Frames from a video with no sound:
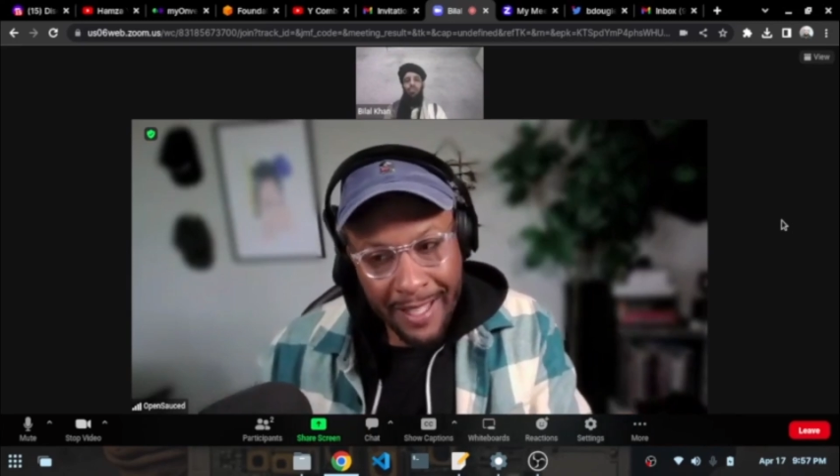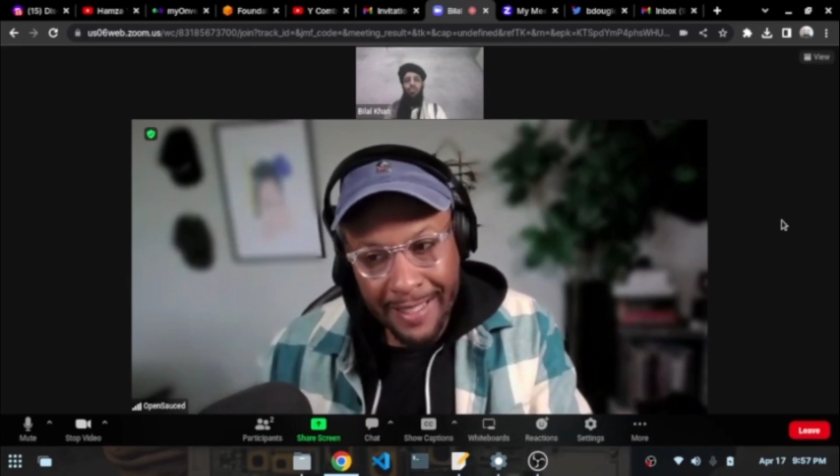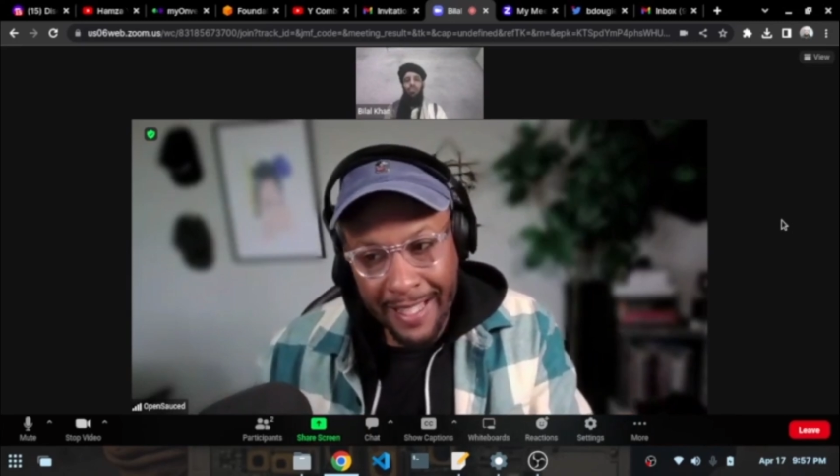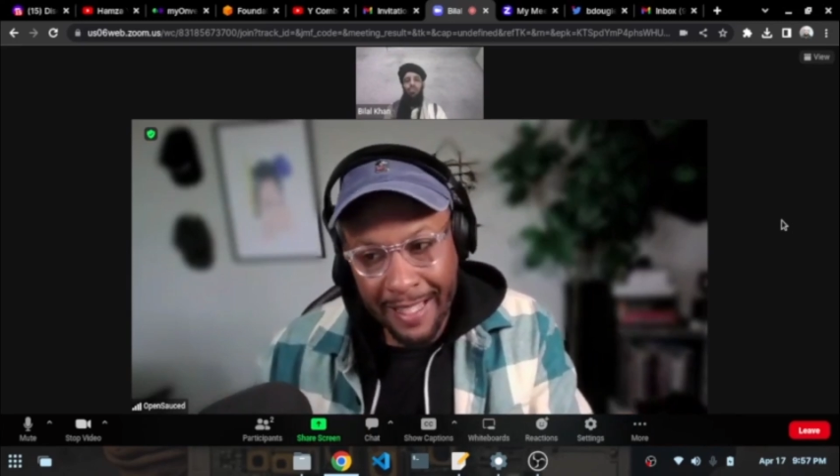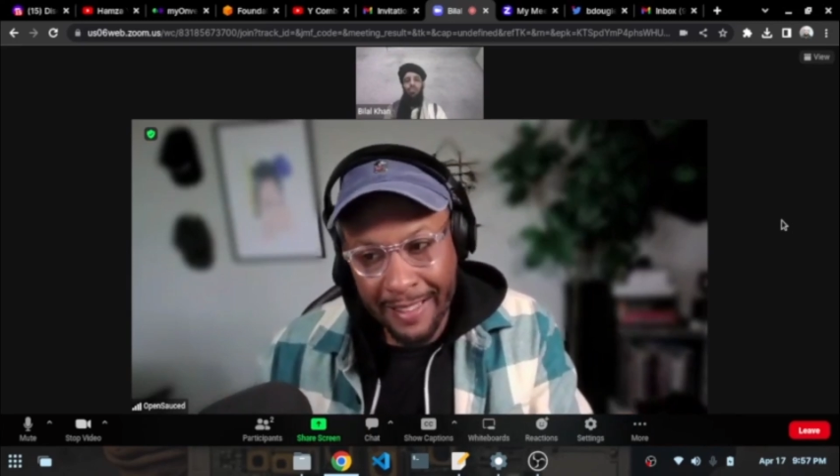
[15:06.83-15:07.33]

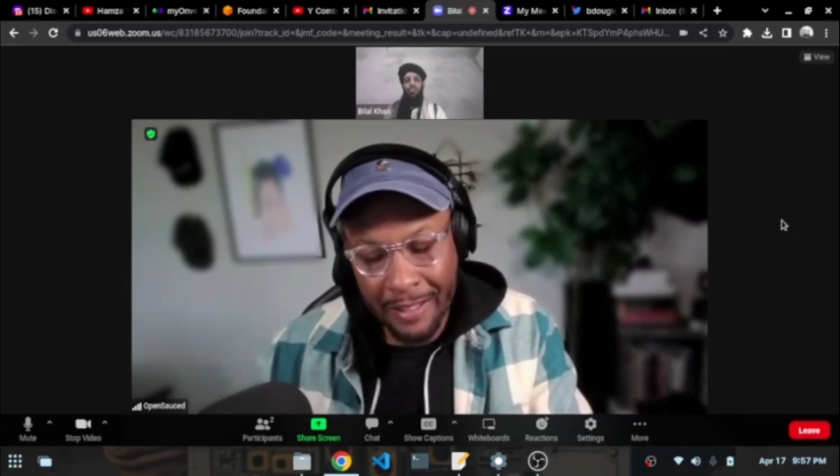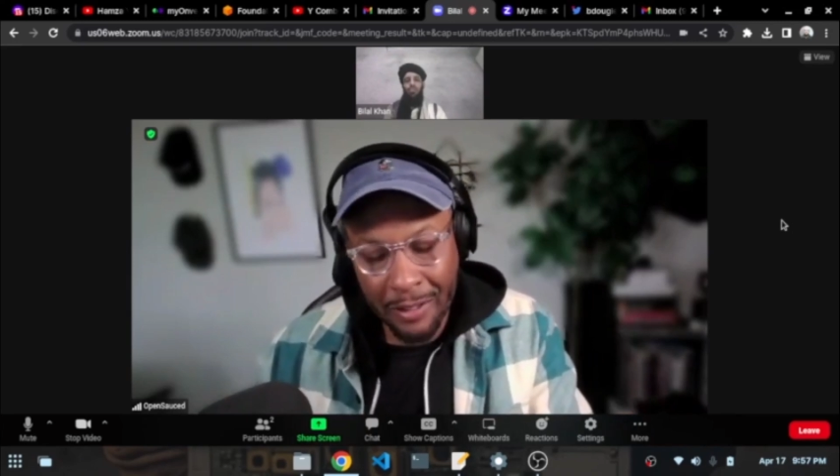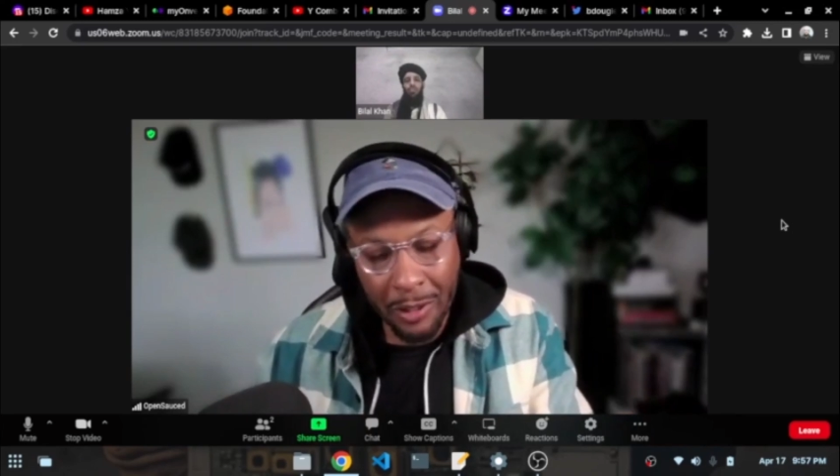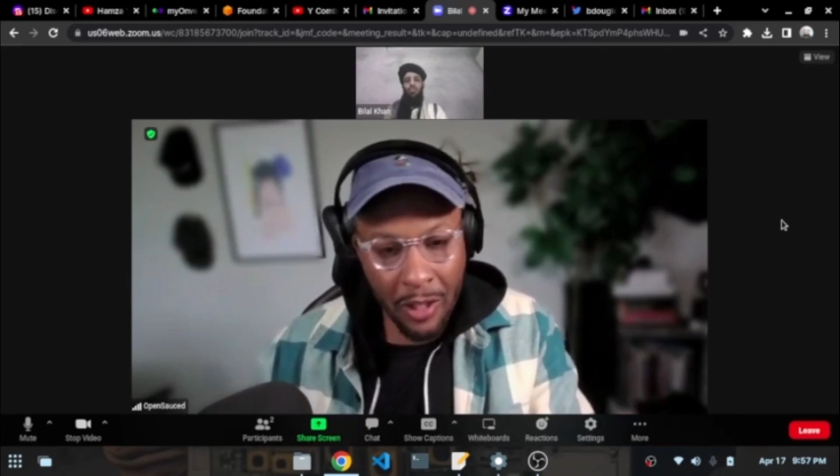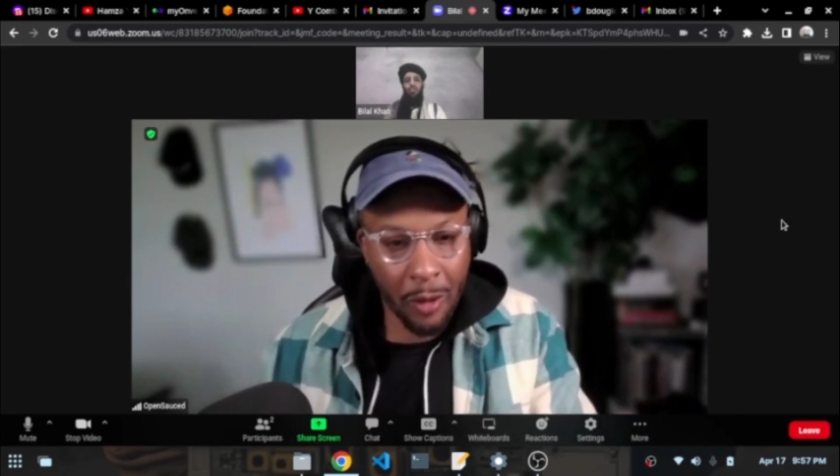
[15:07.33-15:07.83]
then you
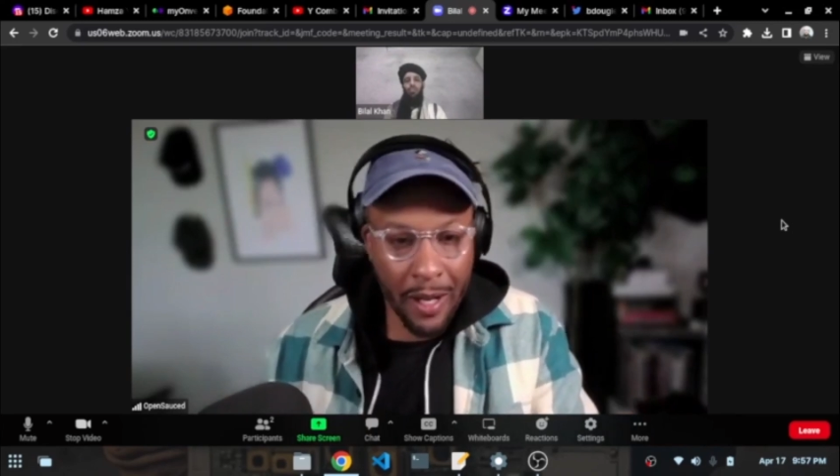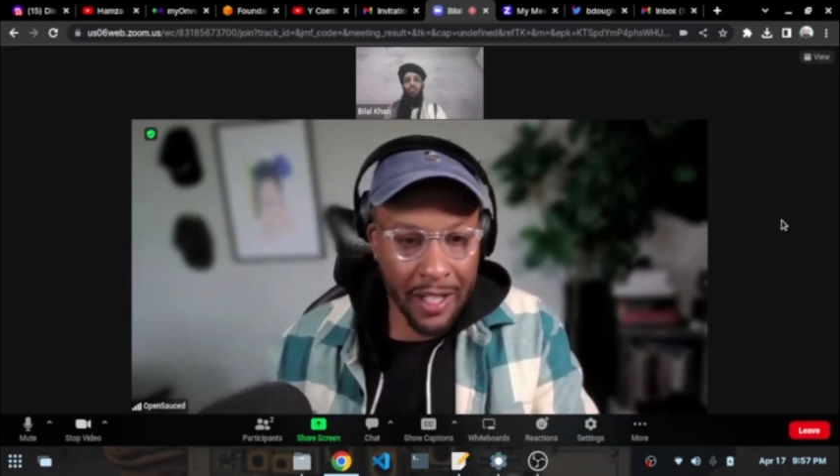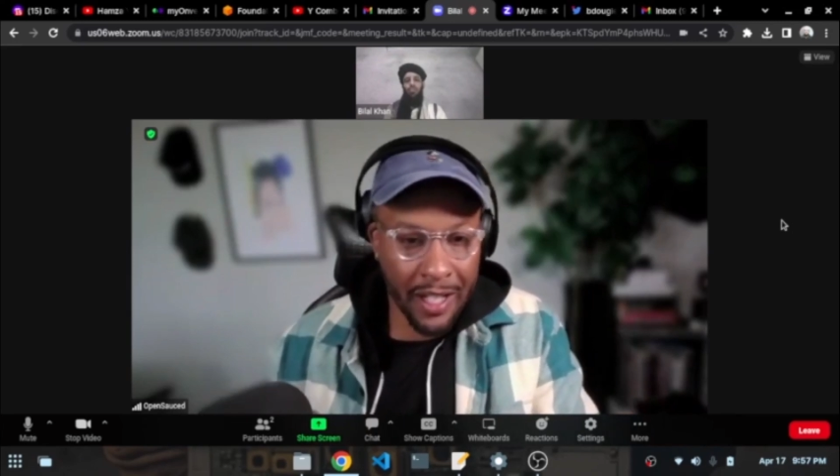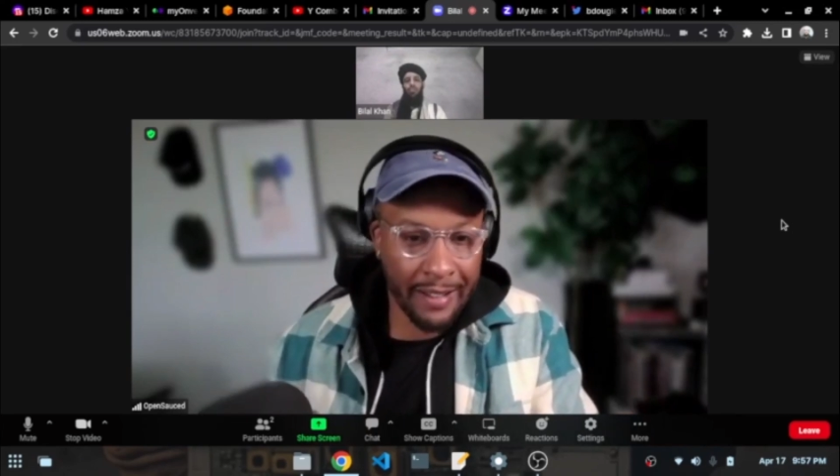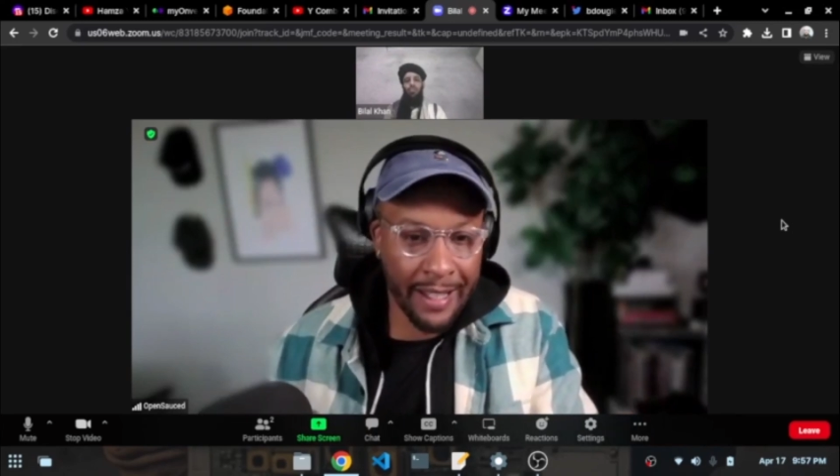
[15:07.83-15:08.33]
start
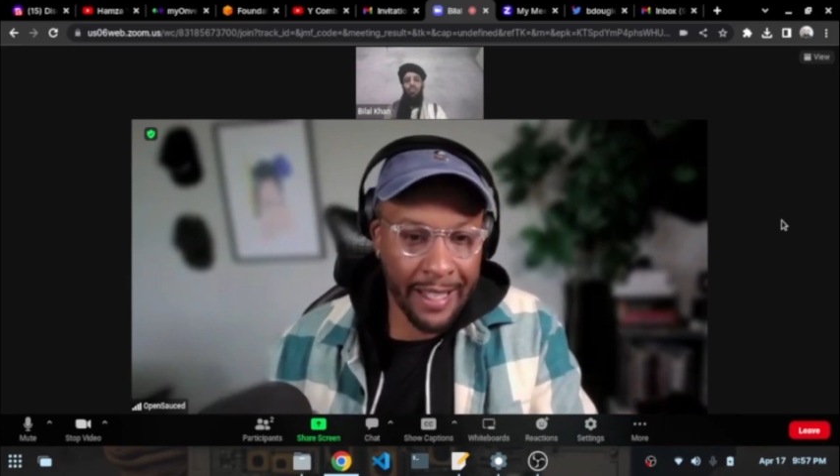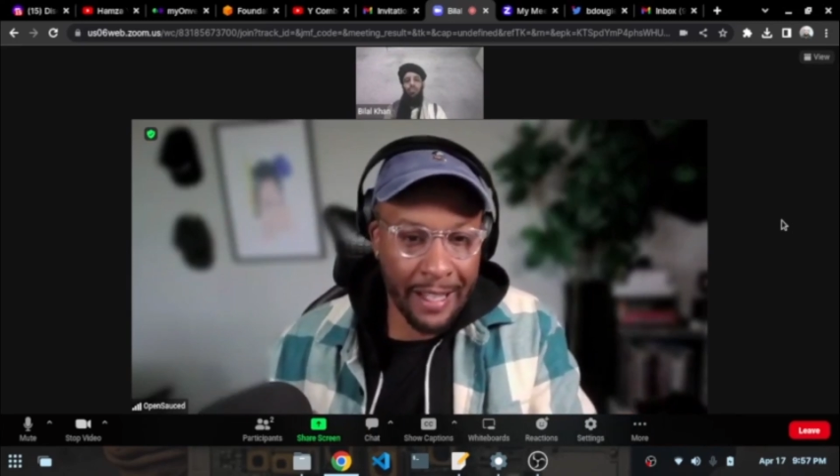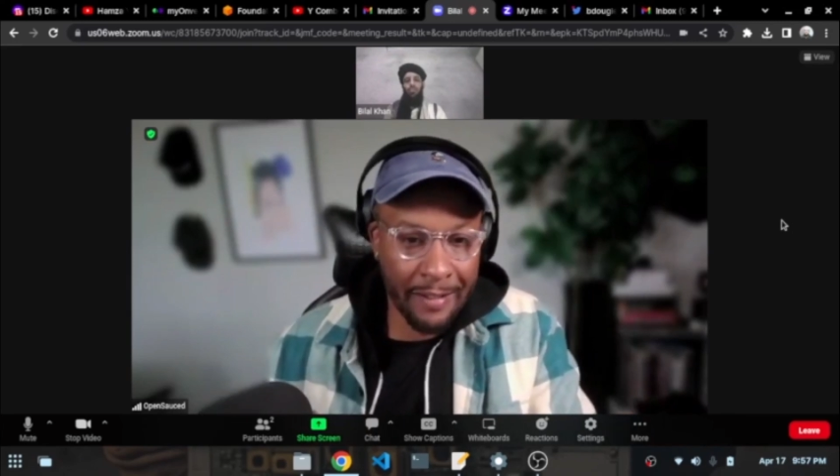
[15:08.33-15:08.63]
questioning like if